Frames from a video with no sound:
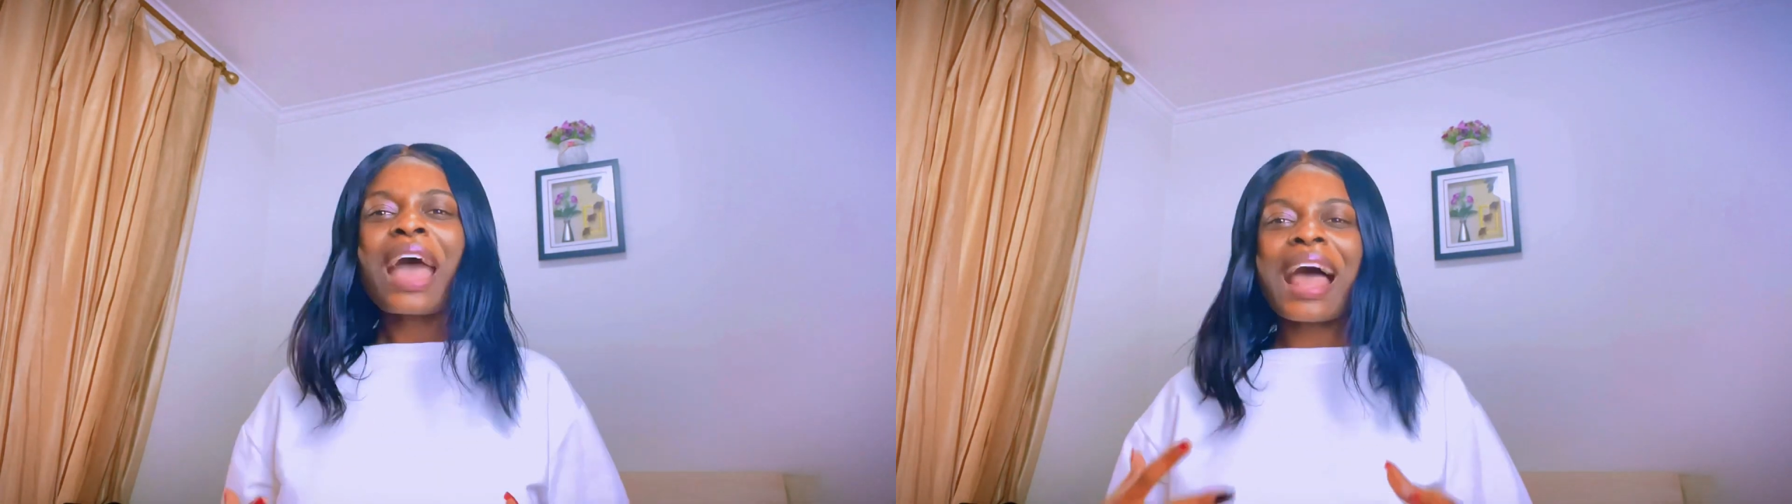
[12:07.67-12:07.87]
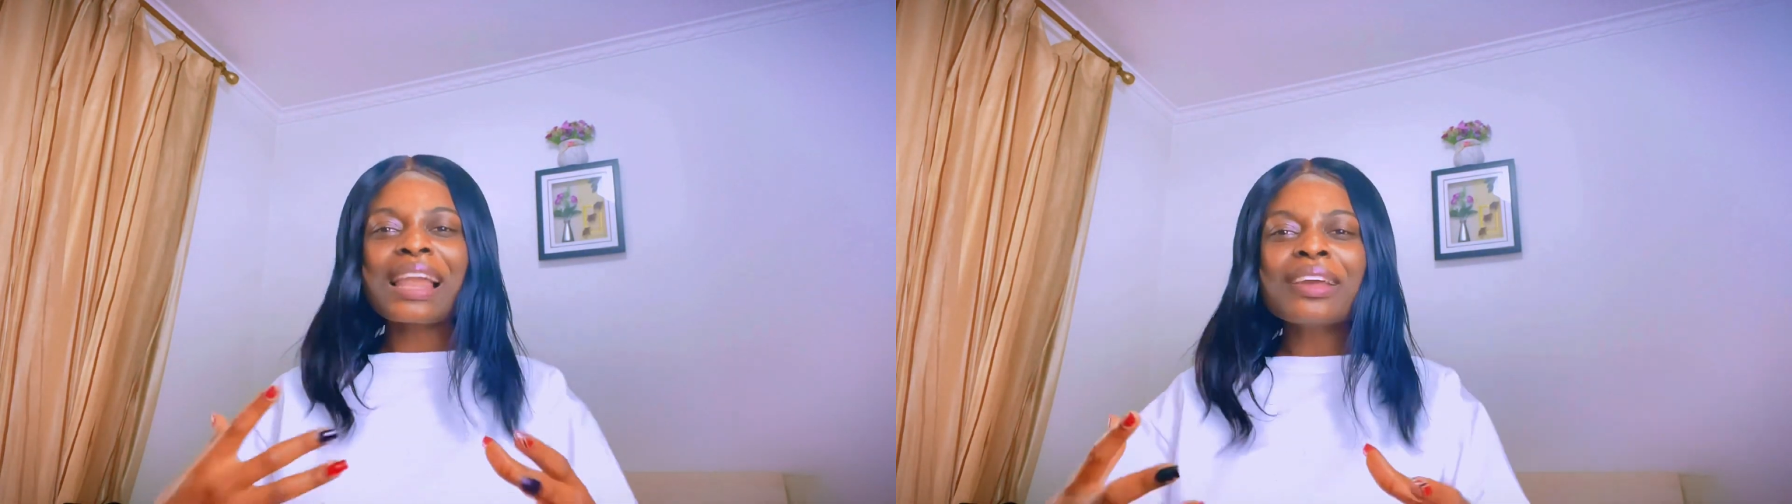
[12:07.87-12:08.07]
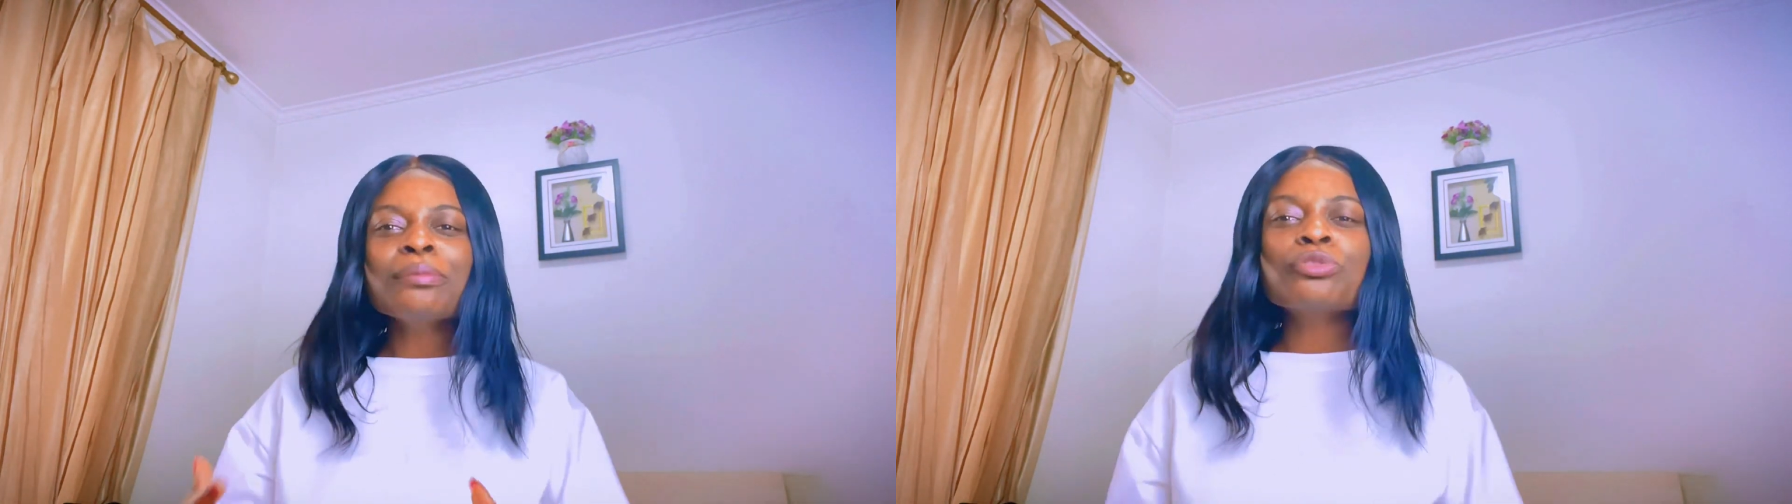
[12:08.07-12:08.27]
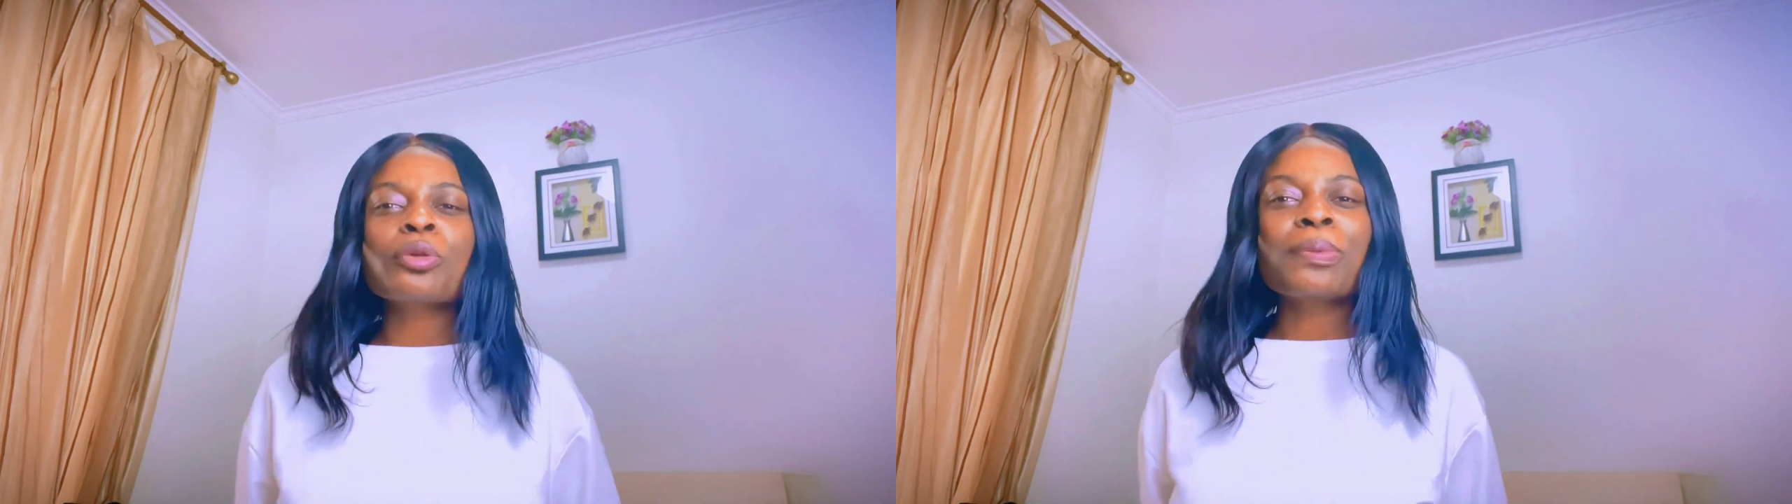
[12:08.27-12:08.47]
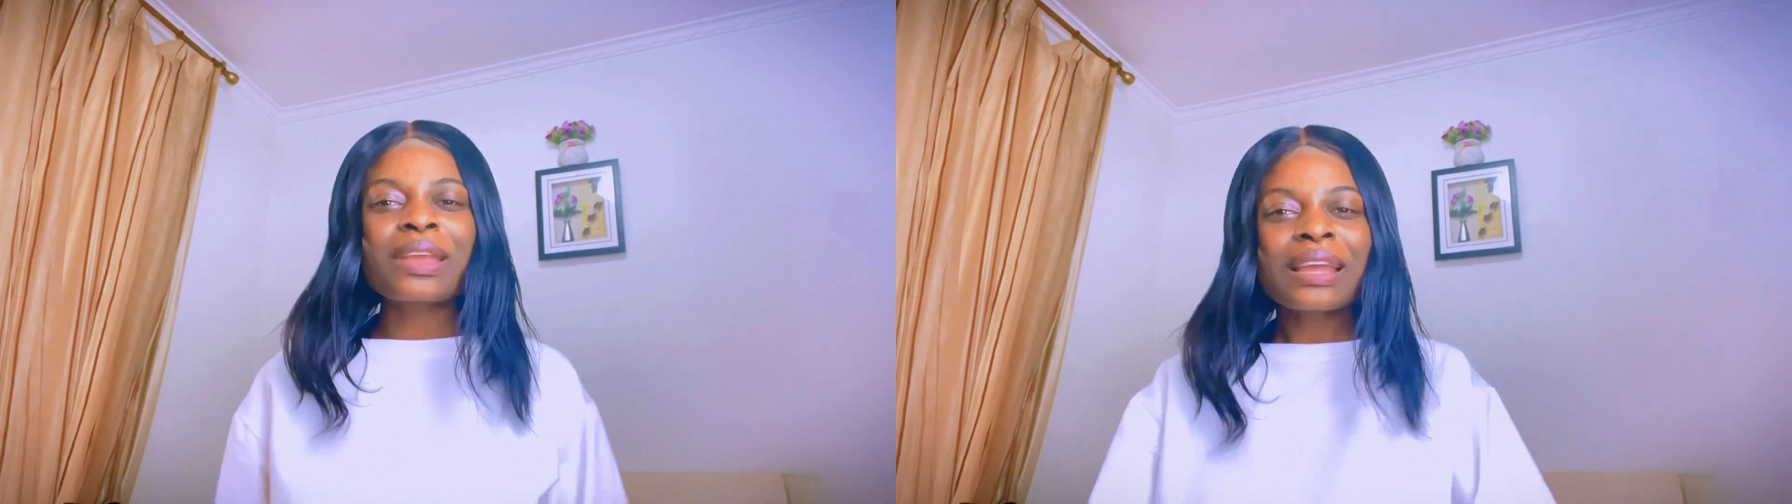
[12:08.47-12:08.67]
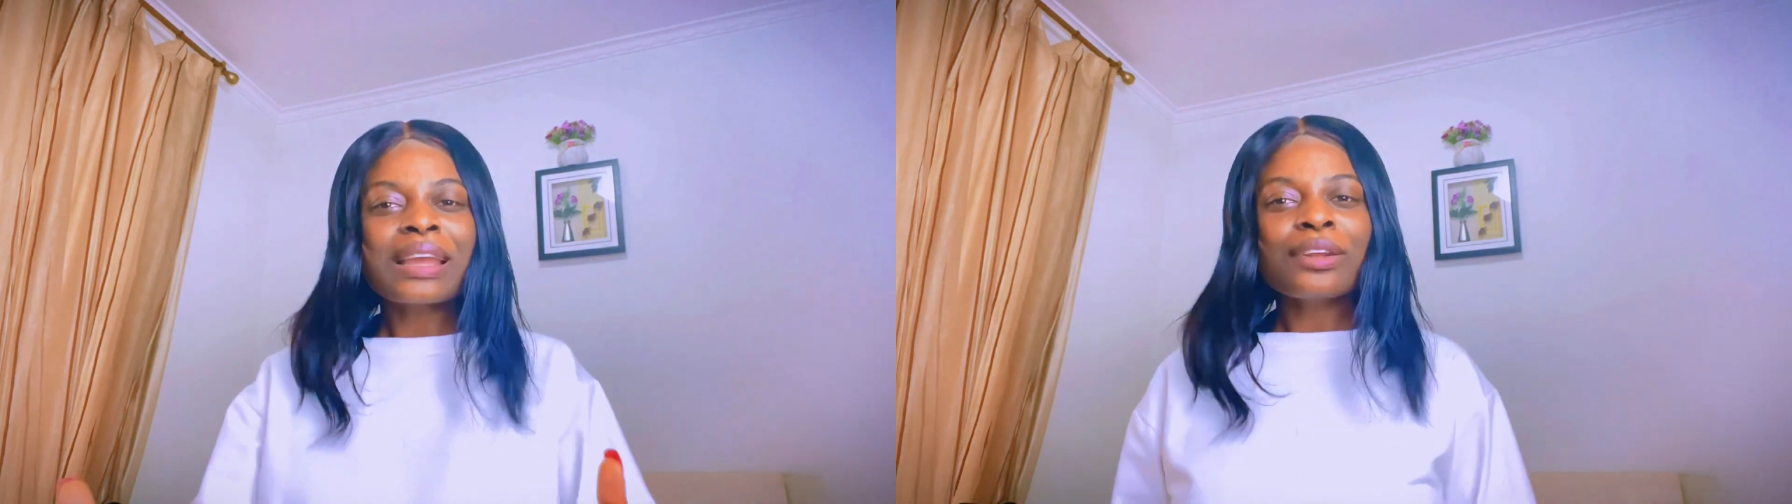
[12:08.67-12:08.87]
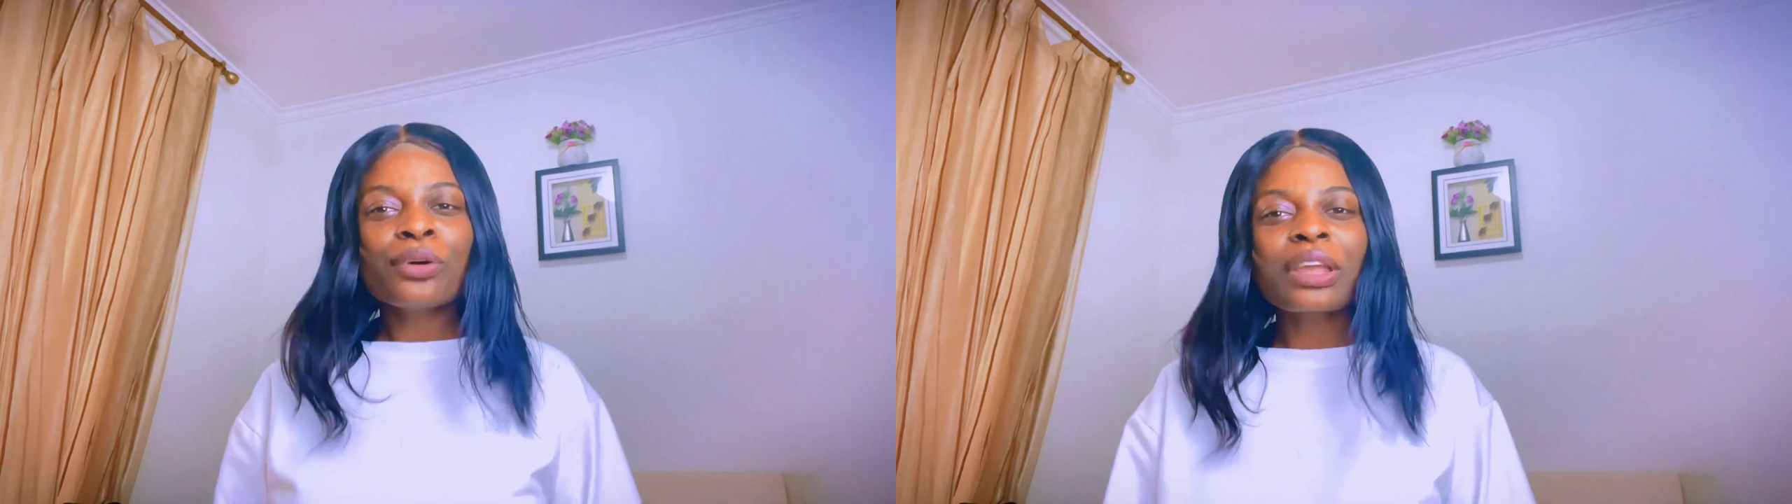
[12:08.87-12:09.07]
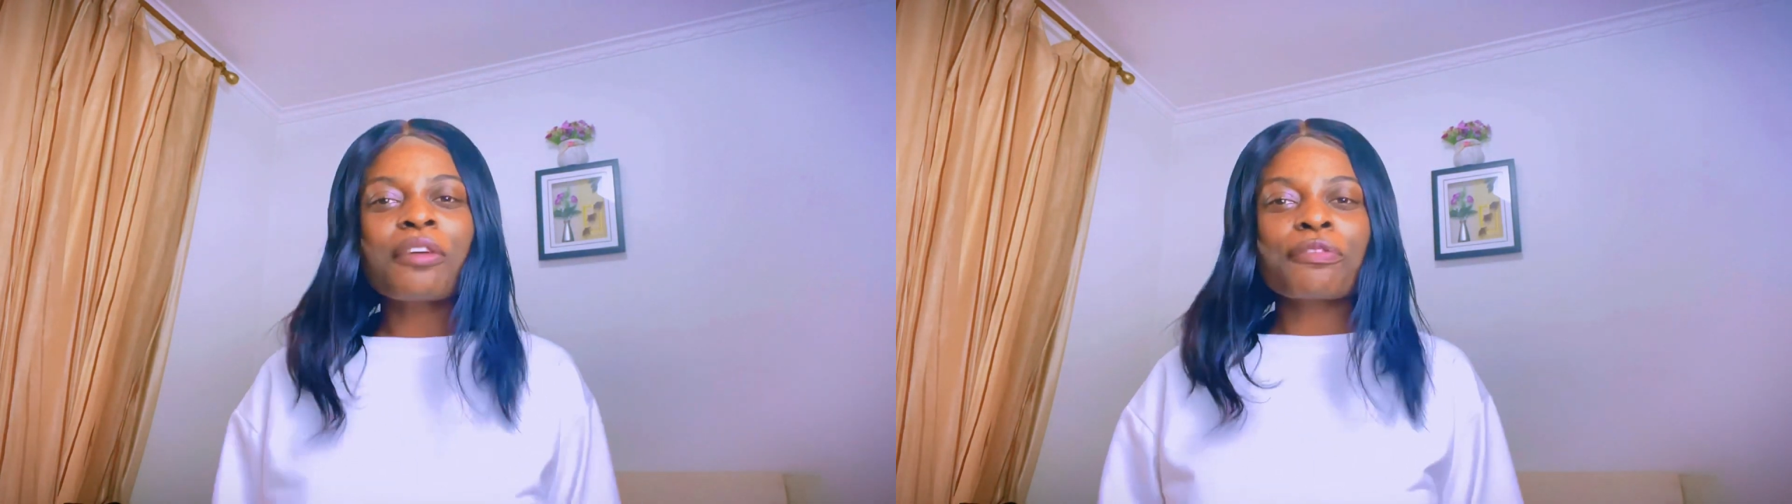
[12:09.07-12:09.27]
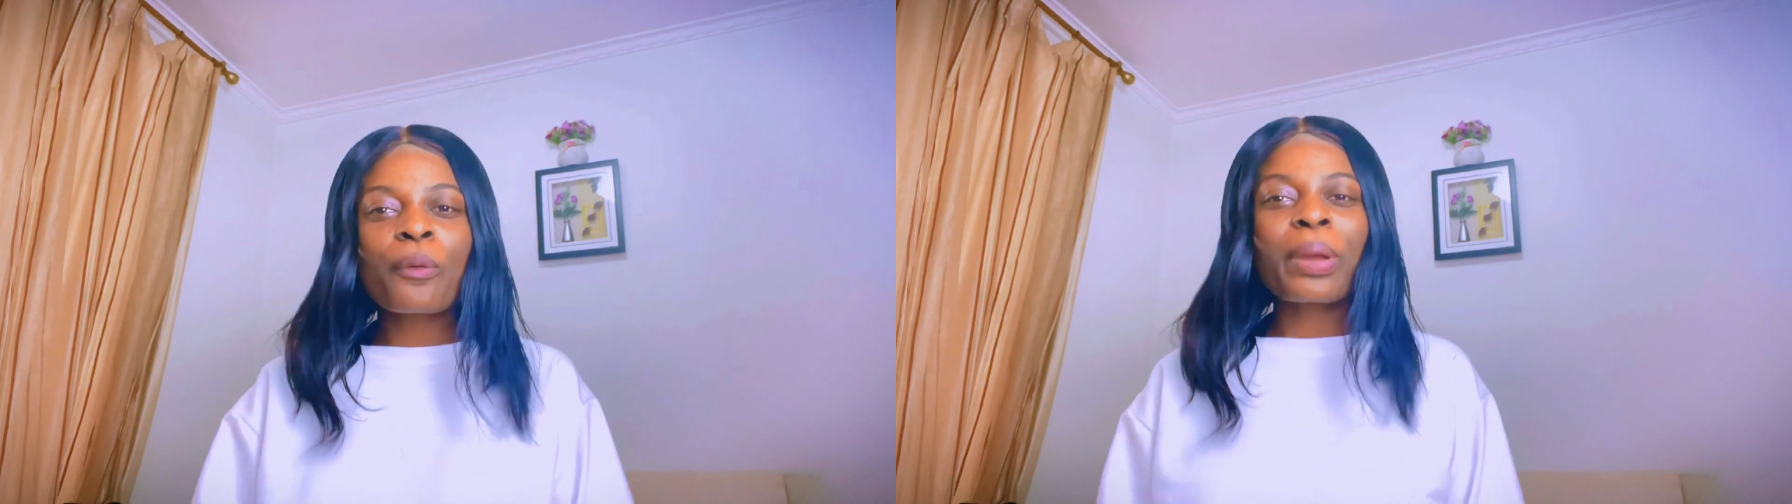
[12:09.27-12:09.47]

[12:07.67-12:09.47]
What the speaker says: allow him to be looking for